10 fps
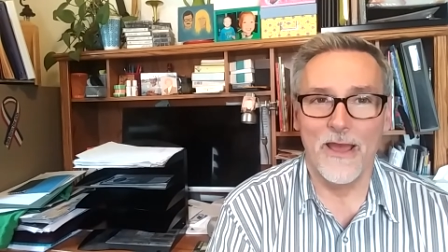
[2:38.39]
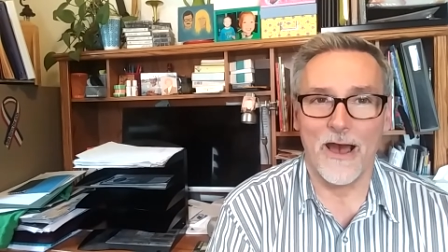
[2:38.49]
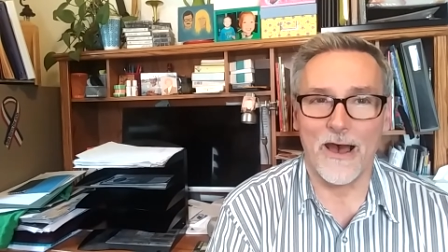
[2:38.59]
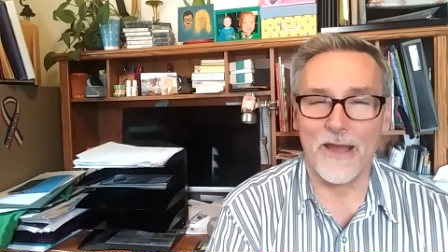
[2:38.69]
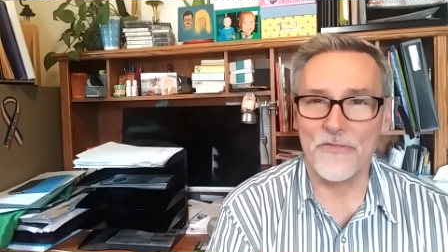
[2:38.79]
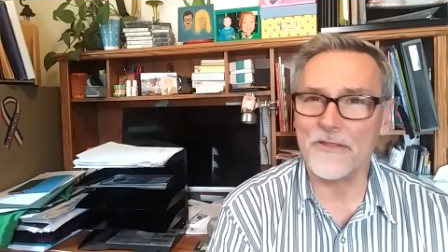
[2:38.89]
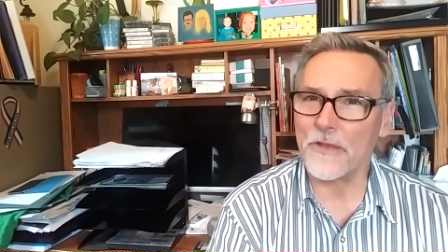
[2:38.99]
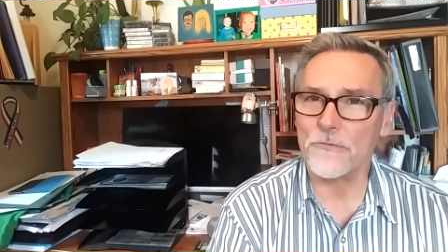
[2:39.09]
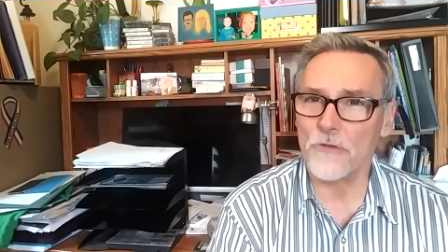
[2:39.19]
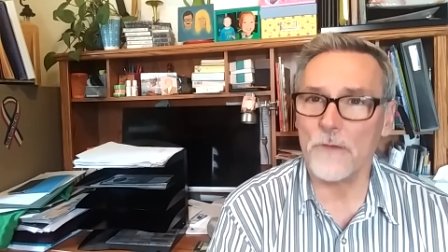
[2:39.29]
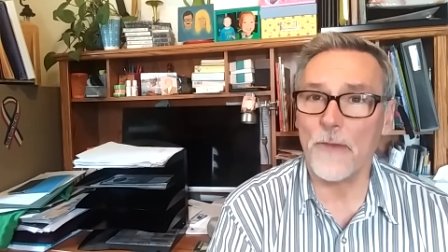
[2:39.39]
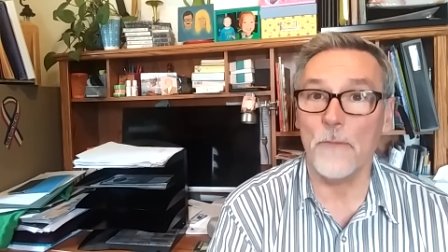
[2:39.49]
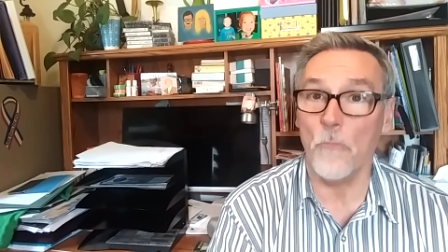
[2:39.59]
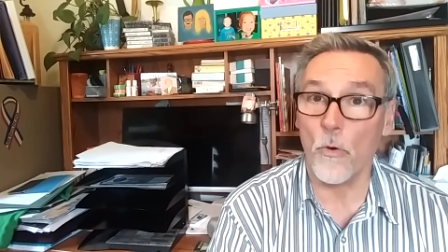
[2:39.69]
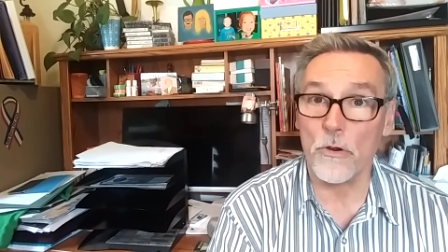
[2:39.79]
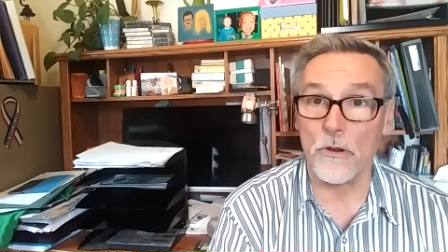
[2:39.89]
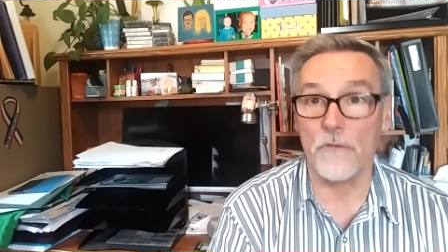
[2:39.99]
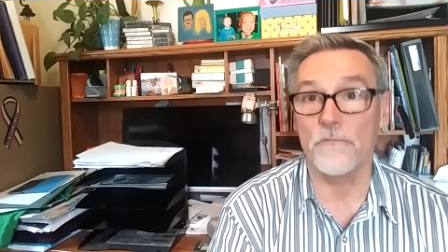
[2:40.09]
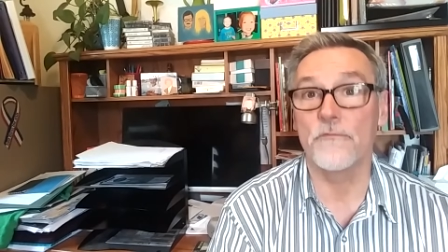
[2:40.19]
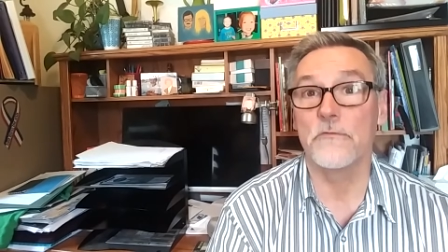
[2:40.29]
Uh, I think they were talking about more
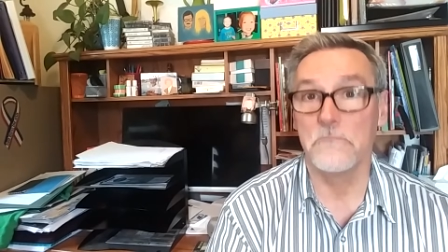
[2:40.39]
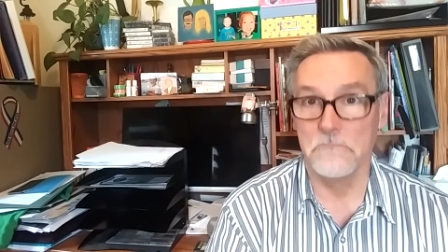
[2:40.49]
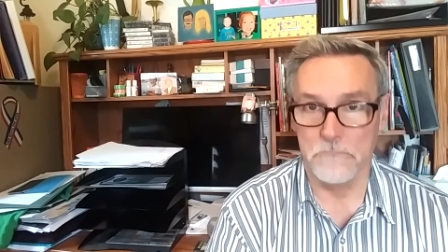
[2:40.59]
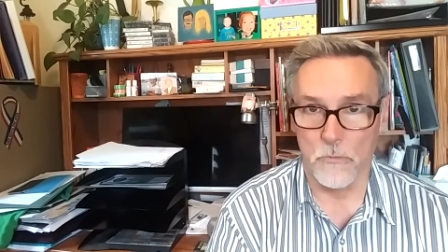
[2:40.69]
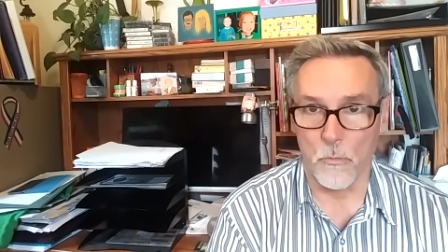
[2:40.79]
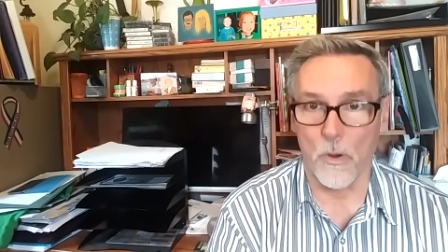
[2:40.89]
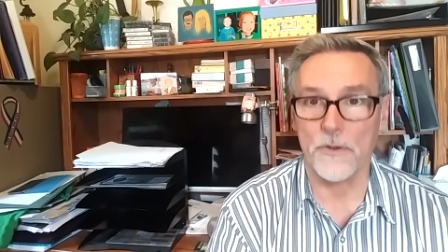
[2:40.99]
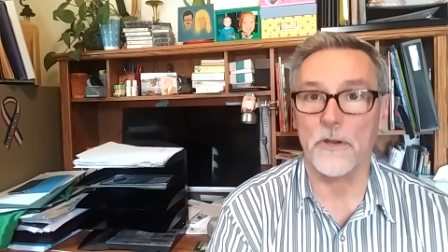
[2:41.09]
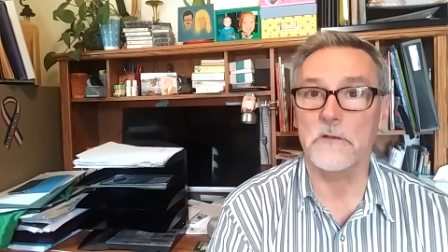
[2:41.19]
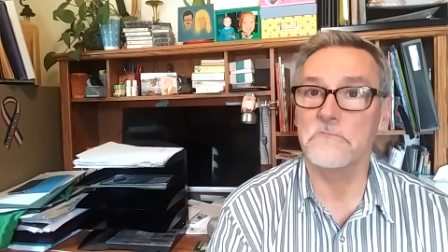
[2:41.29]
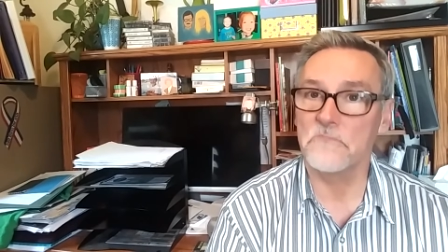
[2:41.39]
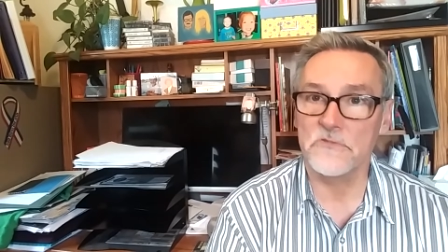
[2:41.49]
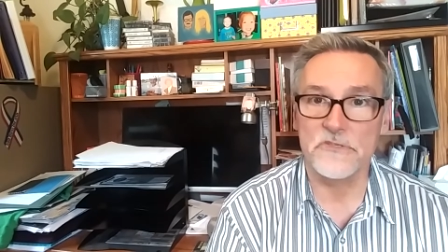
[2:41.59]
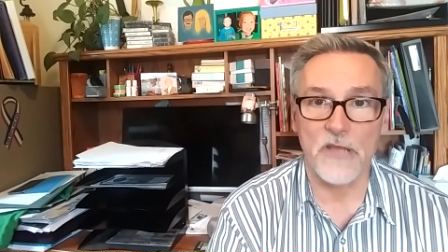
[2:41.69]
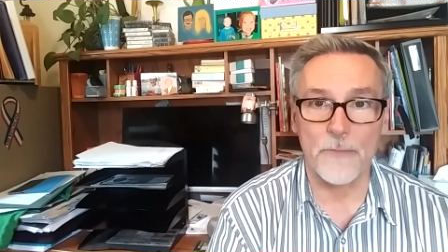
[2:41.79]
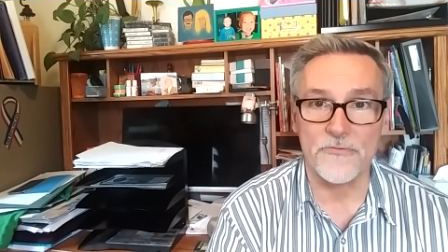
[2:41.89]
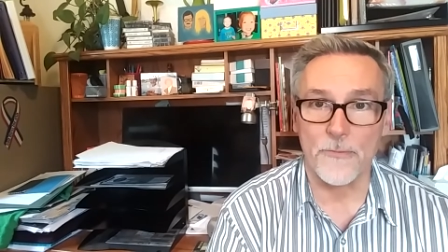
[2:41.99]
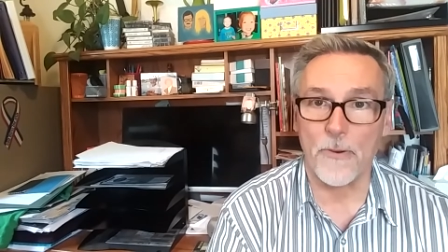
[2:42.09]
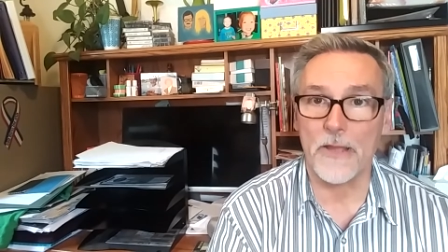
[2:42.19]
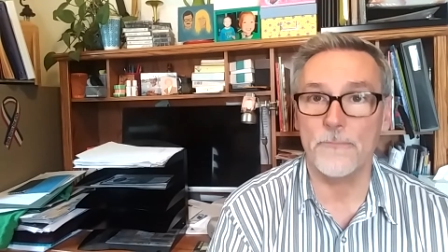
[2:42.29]
of weather, types
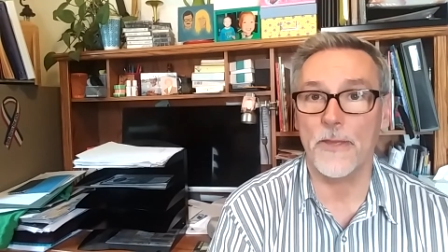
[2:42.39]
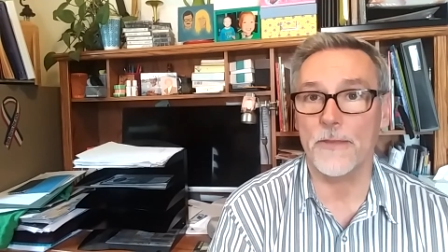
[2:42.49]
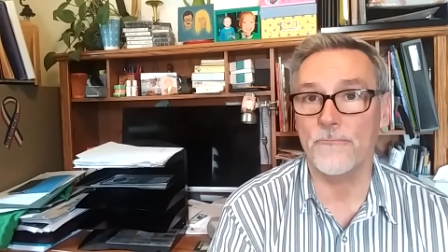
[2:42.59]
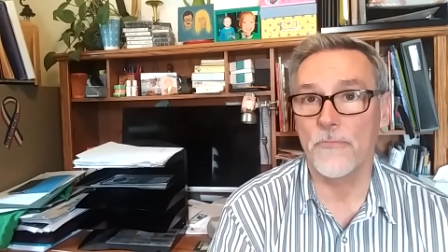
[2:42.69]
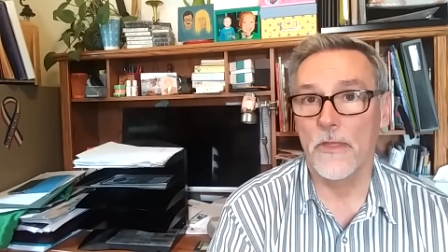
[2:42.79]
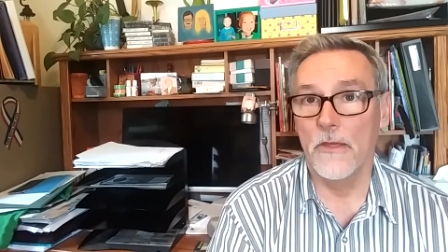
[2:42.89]
of piping,